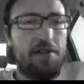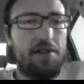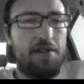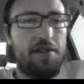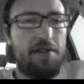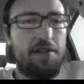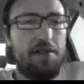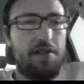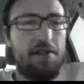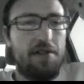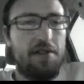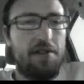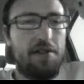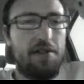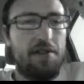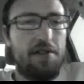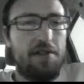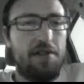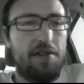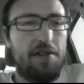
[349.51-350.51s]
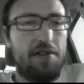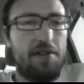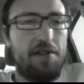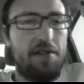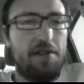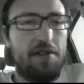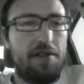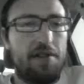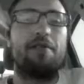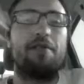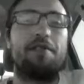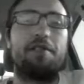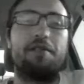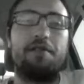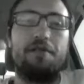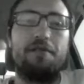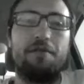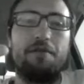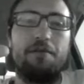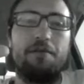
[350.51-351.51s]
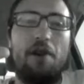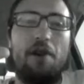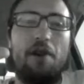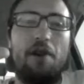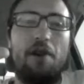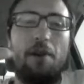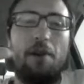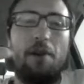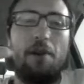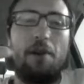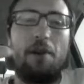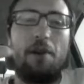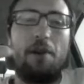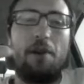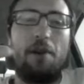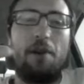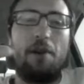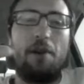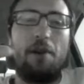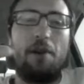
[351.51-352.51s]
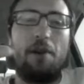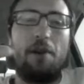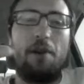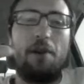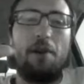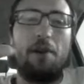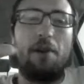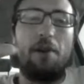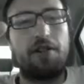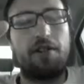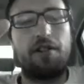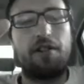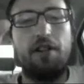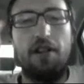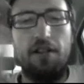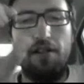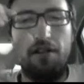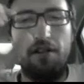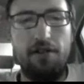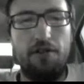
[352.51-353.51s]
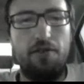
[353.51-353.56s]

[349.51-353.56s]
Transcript: now, in order to update the direction and the new